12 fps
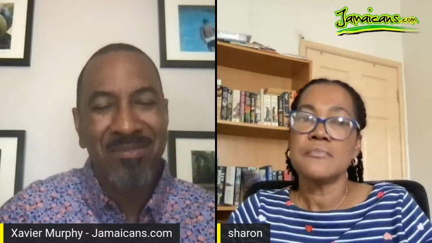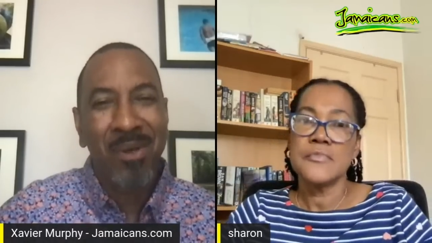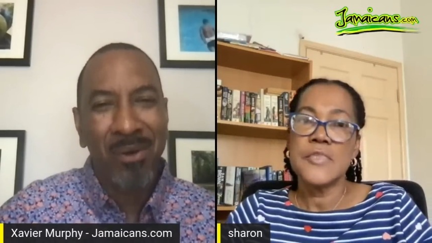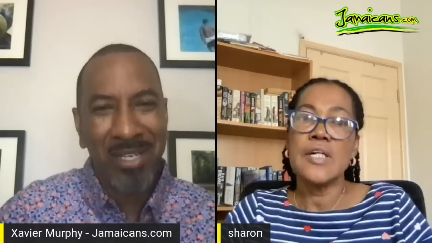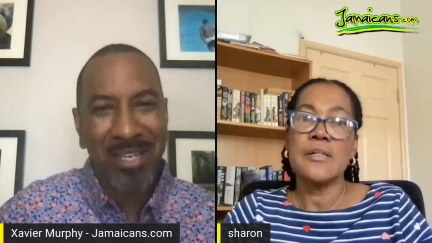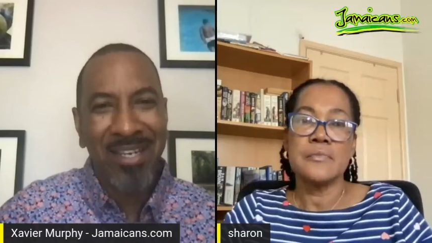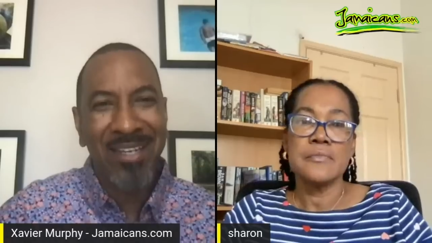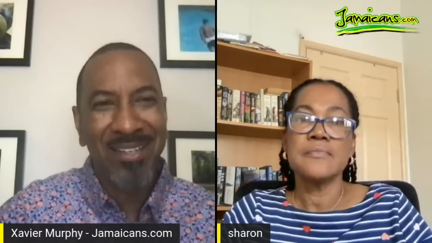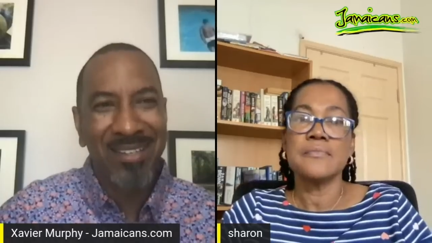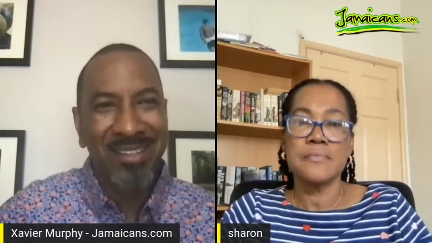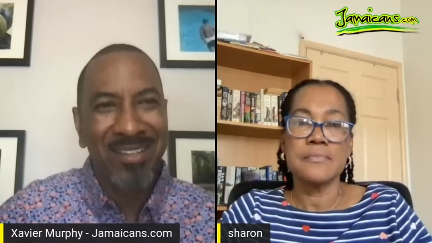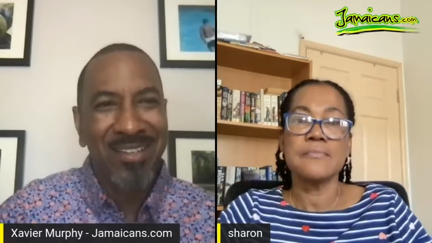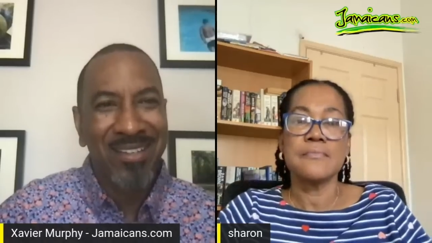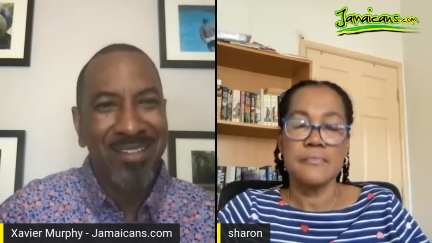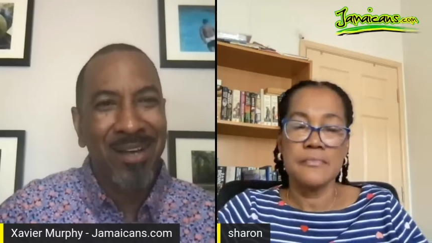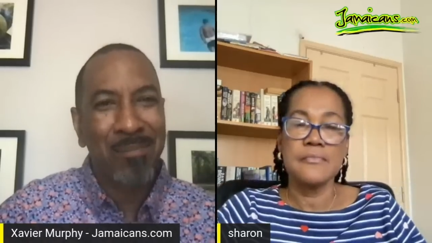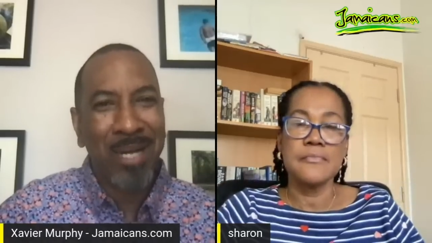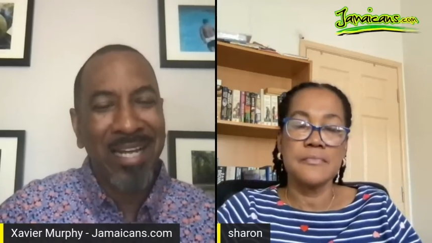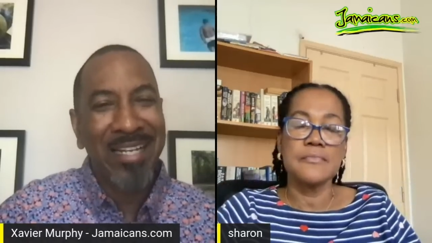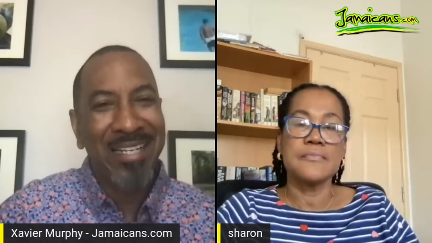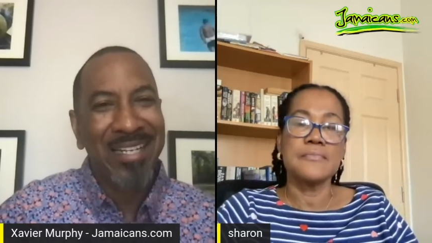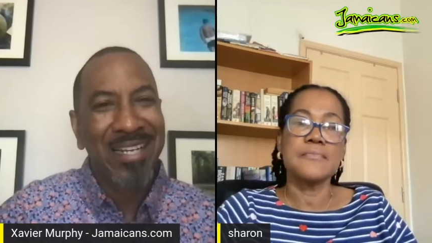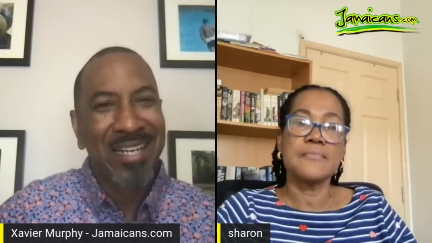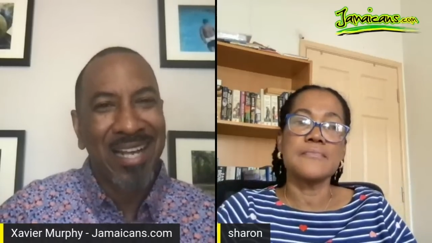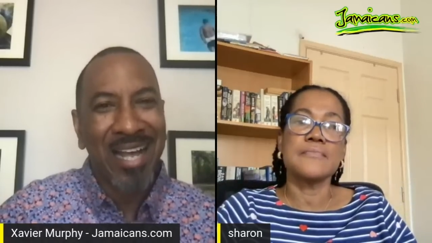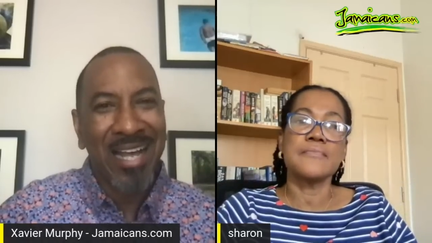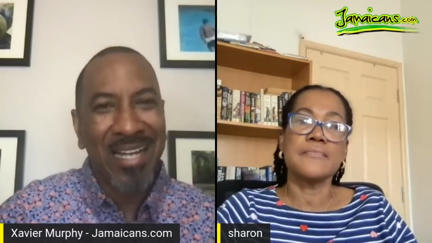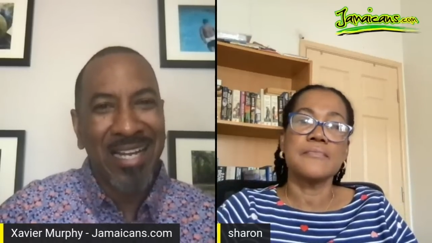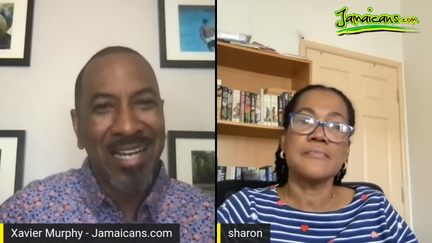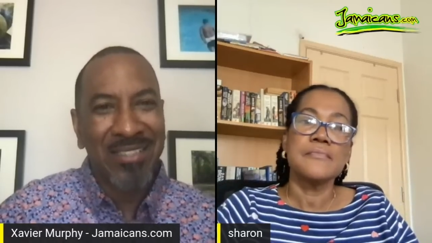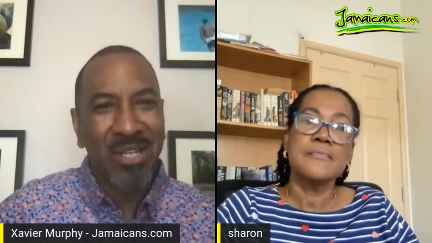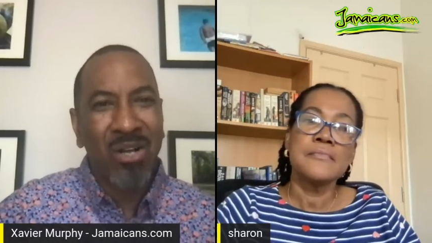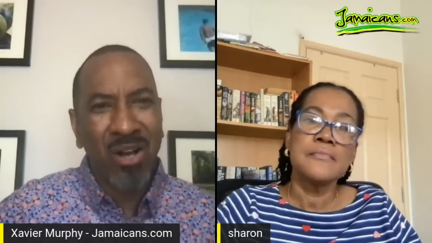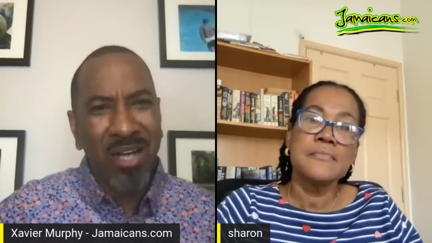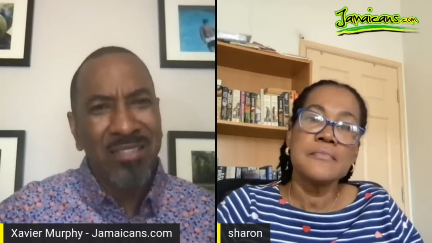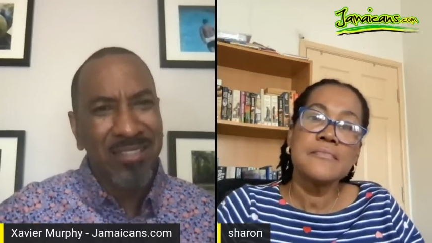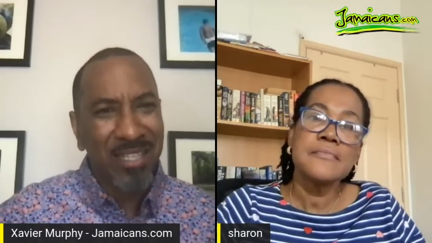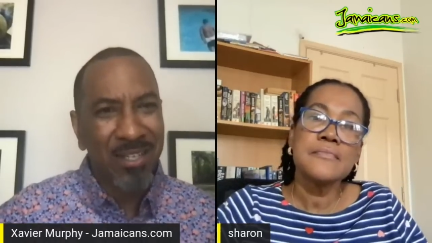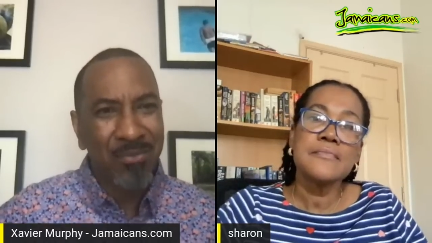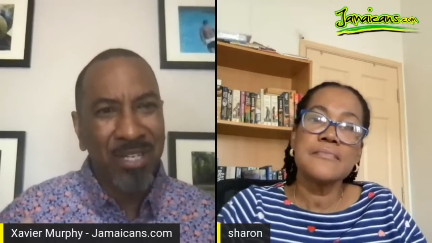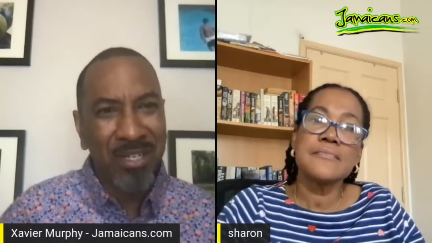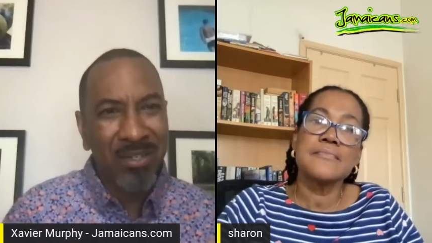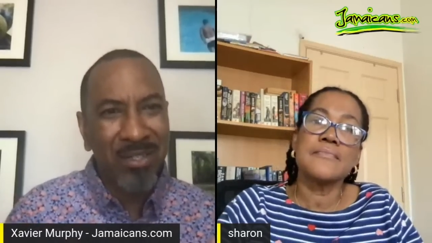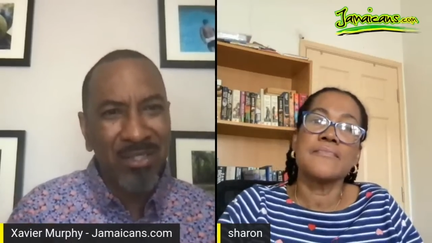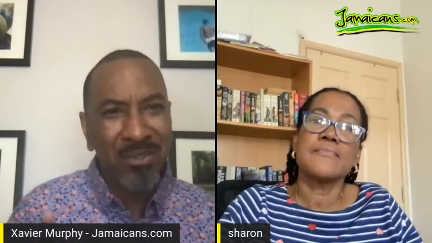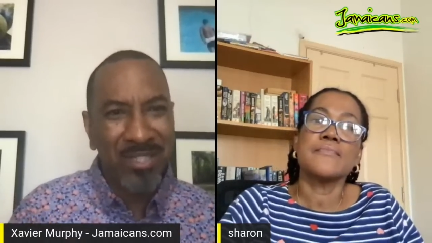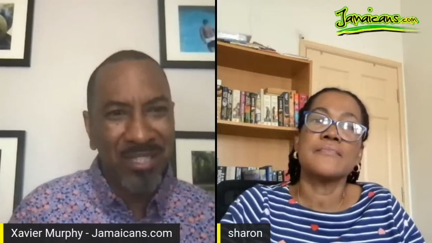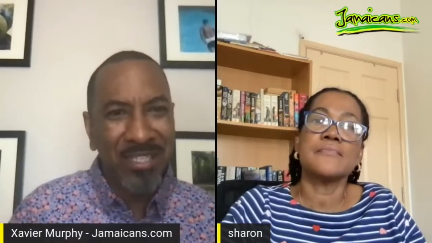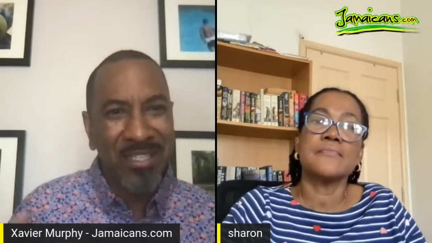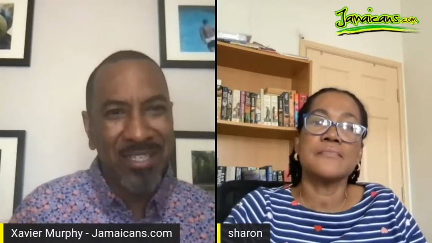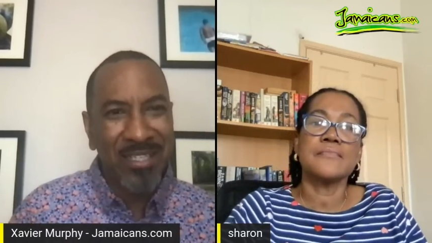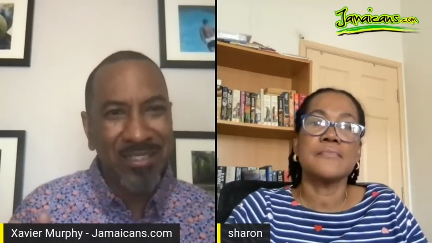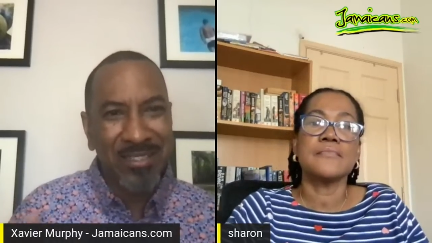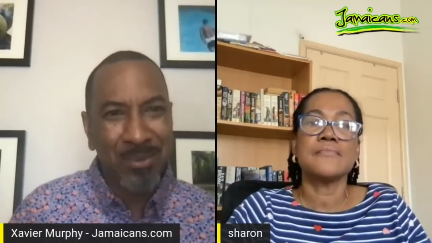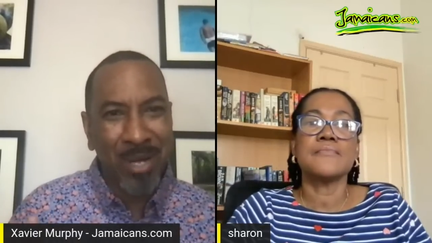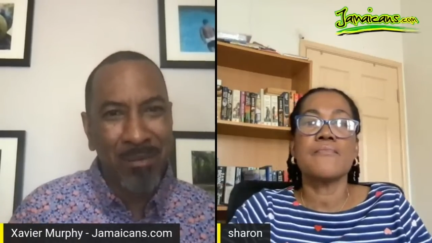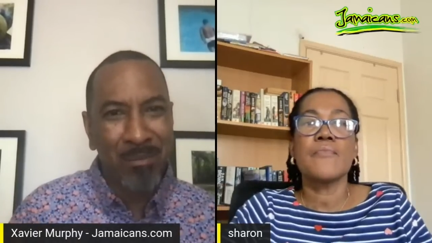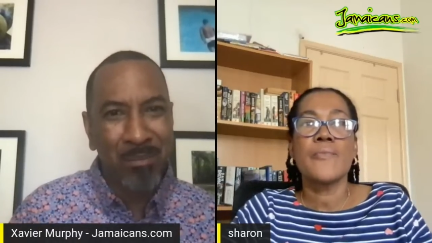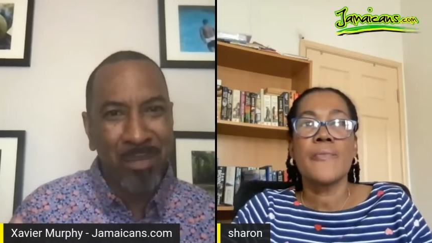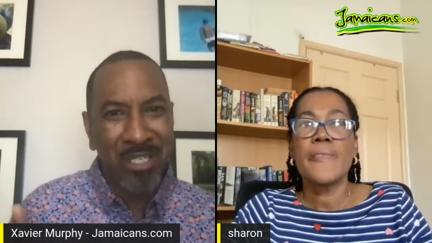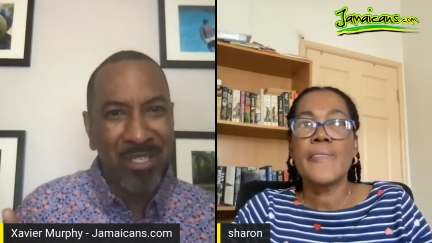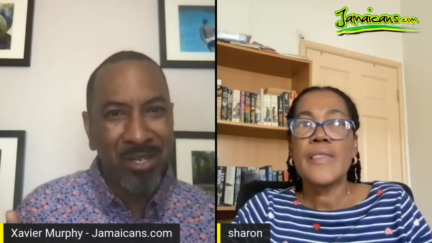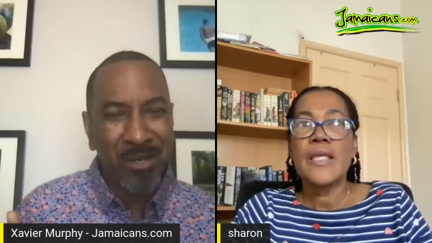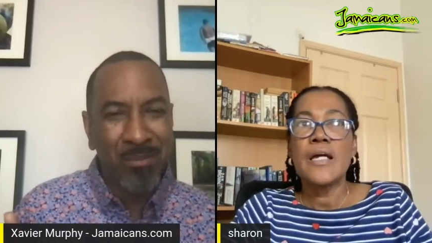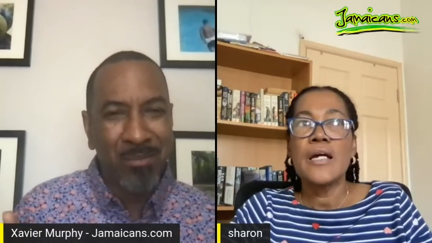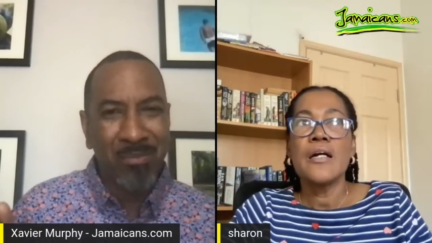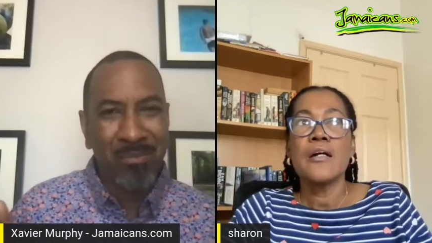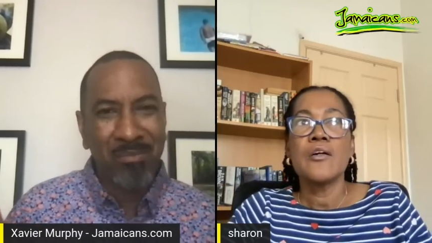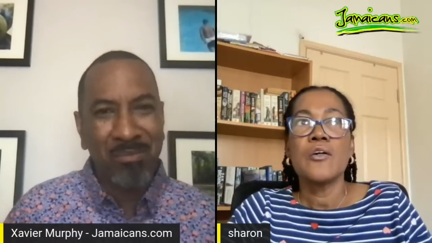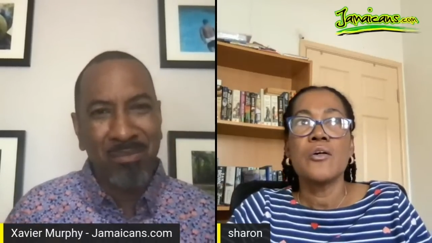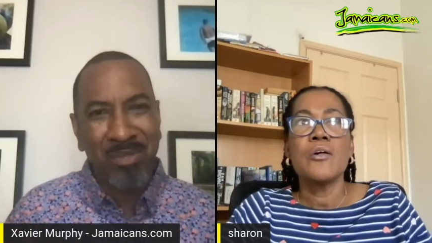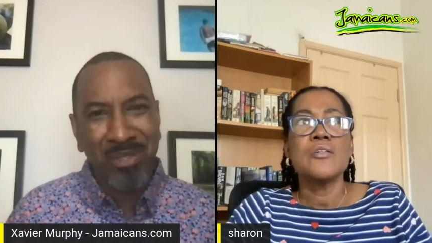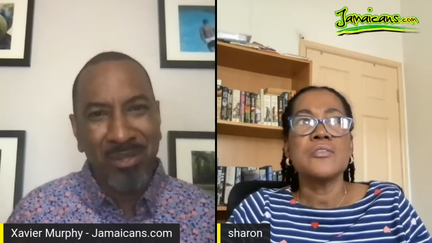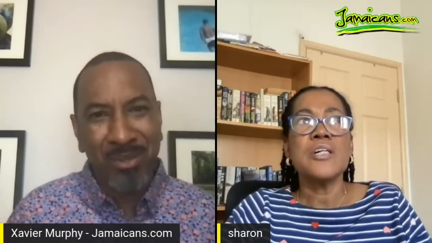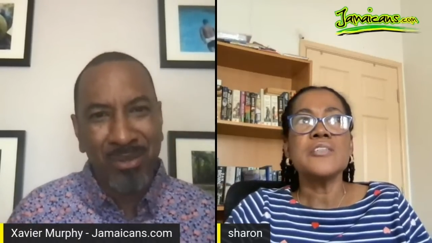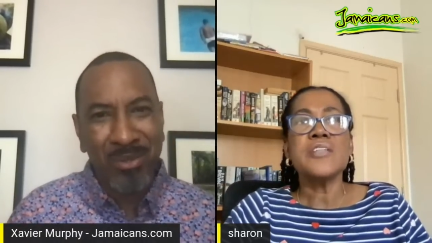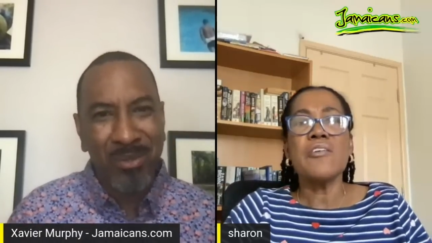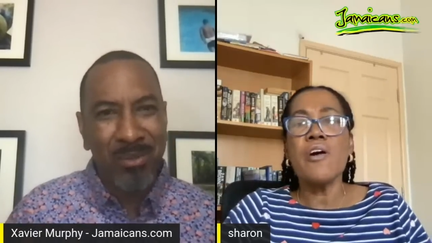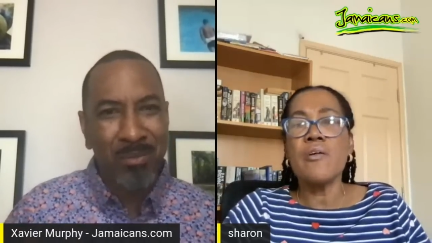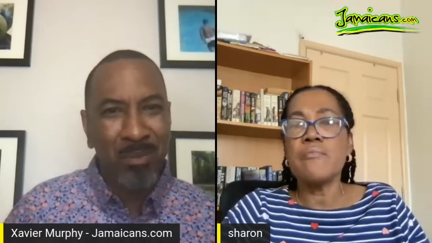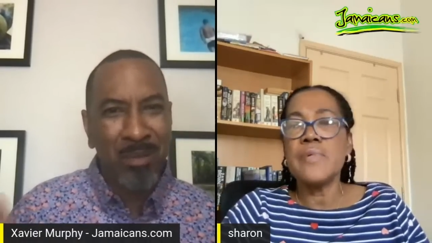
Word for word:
Speaker 1: Okay, yeah. Not bad. So cost of living, you think, is what, medium, low?
Speaker 2: It's around